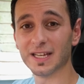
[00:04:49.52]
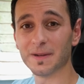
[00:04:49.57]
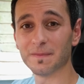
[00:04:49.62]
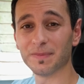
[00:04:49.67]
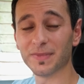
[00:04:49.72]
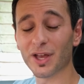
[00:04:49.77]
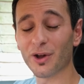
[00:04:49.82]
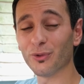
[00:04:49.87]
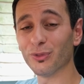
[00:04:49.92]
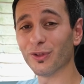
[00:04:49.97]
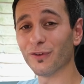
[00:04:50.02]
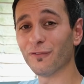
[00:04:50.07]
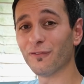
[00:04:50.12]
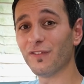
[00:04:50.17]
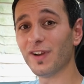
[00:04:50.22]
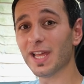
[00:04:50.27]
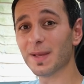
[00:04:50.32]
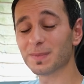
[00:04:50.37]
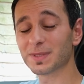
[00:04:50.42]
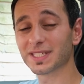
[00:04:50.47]
Now, on the
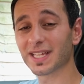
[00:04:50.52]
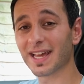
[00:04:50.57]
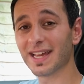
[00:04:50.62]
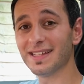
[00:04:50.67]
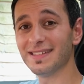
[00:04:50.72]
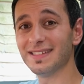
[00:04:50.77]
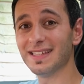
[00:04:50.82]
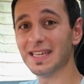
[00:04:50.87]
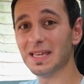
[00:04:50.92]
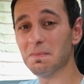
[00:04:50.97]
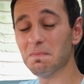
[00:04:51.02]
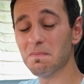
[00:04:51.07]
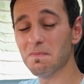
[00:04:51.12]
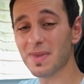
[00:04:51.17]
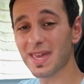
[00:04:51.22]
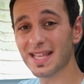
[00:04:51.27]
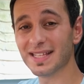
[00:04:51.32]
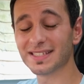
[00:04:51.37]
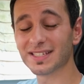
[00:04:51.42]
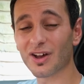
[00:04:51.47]
flip side, the
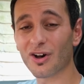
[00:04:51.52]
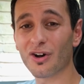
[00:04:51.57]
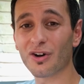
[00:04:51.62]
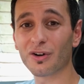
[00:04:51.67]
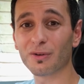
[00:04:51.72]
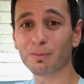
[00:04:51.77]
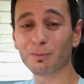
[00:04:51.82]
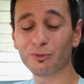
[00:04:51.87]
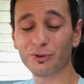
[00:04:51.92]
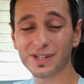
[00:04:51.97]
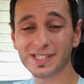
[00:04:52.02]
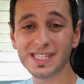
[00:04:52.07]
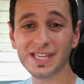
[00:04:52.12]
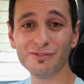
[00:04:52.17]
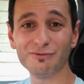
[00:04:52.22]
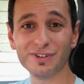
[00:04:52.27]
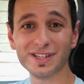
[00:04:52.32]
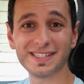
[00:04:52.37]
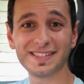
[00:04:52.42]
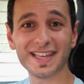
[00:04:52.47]
mids are pretty
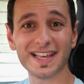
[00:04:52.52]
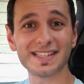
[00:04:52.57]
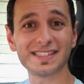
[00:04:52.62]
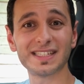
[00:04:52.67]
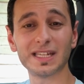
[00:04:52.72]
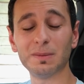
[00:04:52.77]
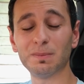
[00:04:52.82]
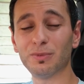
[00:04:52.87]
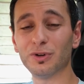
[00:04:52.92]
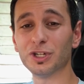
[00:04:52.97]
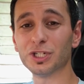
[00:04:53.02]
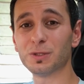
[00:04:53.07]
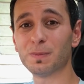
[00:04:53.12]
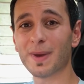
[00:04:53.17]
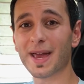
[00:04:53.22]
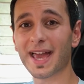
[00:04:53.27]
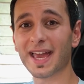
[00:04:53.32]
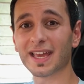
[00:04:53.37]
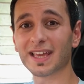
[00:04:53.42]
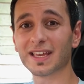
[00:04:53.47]
recessed and pushed
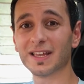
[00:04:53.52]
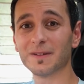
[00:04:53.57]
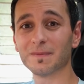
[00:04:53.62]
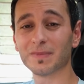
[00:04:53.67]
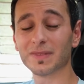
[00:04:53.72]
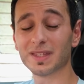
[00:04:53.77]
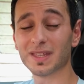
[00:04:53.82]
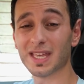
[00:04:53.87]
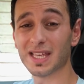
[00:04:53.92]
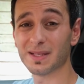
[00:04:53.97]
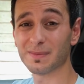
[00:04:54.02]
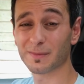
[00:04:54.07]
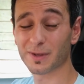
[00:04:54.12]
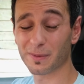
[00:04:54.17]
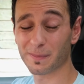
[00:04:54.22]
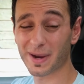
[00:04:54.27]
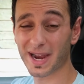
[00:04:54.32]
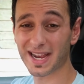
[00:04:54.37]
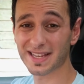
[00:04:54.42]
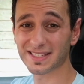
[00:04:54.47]
back. In
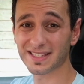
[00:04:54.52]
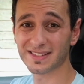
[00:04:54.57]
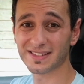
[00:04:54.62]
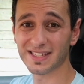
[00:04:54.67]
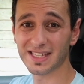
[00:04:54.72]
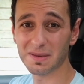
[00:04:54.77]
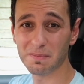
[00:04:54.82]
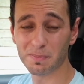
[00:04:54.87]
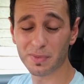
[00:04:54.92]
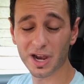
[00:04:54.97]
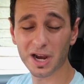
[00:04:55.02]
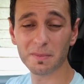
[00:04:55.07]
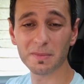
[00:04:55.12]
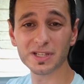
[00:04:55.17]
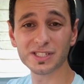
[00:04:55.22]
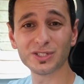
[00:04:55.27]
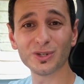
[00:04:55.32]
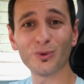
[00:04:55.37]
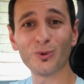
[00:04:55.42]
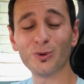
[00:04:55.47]
comparison to the
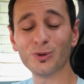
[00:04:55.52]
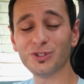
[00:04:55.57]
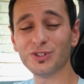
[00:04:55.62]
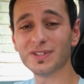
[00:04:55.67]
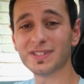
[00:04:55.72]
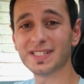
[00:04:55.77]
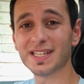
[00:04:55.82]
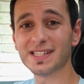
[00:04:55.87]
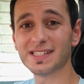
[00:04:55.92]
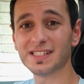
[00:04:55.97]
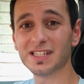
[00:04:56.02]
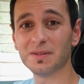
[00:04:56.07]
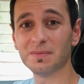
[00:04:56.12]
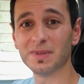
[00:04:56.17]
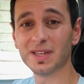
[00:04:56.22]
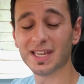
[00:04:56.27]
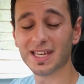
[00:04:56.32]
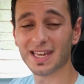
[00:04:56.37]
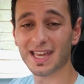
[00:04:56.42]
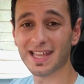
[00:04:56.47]
Burmester audio system,
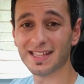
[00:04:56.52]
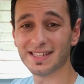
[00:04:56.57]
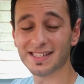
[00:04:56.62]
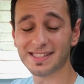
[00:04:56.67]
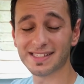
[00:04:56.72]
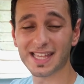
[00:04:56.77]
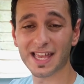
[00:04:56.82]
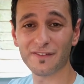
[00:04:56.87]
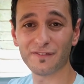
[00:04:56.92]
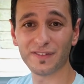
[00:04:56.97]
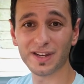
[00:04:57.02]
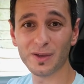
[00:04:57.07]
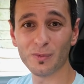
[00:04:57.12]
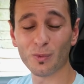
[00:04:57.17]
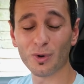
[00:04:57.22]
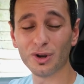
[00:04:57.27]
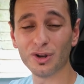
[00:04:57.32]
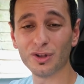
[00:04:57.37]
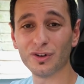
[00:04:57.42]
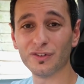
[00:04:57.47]
it is definitely
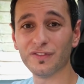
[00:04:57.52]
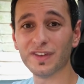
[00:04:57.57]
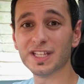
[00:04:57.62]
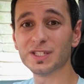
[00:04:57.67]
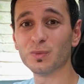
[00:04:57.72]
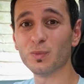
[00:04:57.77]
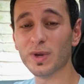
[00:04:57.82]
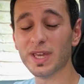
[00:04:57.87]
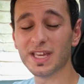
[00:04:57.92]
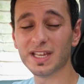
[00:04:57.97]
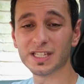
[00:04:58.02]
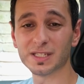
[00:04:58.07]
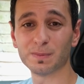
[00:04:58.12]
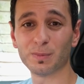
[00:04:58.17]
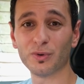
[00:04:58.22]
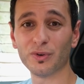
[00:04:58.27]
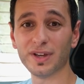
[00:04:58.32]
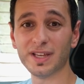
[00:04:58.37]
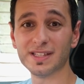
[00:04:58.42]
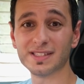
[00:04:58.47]
one of its weakest
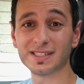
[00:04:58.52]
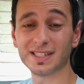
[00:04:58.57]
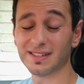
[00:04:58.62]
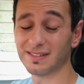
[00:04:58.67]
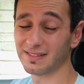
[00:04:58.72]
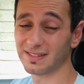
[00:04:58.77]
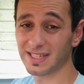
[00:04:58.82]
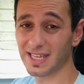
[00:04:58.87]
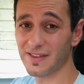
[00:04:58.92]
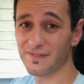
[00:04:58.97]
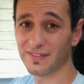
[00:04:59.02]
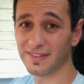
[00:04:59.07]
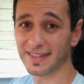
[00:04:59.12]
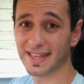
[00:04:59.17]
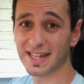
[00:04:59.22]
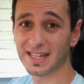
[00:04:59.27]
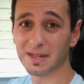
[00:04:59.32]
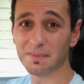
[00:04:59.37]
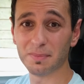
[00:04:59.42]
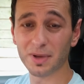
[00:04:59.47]
points, and even
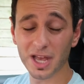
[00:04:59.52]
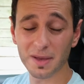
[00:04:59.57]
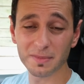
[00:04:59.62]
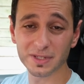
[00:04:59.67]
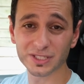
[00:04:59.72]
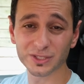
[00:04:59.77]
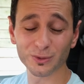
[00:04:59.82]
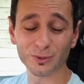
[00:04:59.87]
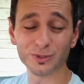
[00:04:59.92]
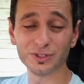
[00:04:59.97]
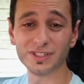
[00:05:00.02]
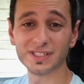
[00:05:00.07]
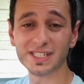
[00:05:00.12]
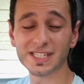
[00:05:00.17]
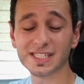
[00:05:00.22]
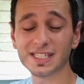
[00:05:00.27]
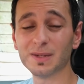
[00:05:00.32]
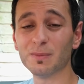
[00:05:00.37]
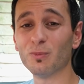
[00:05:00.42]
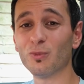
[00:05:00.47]
then the Burmester audio
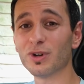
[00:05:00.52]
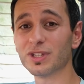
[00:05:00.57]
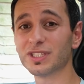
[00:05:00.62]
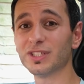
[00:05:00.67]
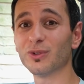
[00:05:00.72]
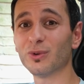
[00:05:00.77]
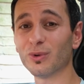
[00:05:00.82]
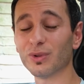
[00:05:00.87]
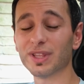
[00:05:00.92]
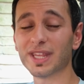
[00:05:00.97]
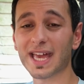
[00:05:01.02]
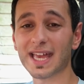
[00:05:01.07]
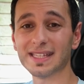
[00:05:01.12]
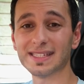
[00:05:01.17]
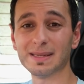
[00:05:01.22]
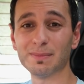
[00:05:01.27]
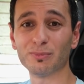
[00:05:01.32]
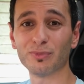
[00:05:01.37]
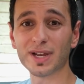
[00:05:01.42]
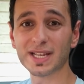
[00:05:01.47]
system wasn't all
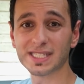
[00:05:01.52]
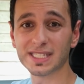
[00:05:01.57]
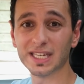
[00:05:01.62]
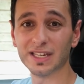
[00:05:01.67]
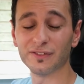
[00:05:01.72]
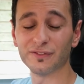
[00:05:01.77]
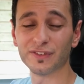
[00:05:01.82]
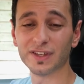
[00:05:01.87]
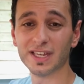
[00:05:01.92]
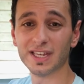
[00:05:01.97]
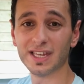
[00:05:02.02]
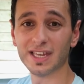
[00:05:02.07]
that impressive.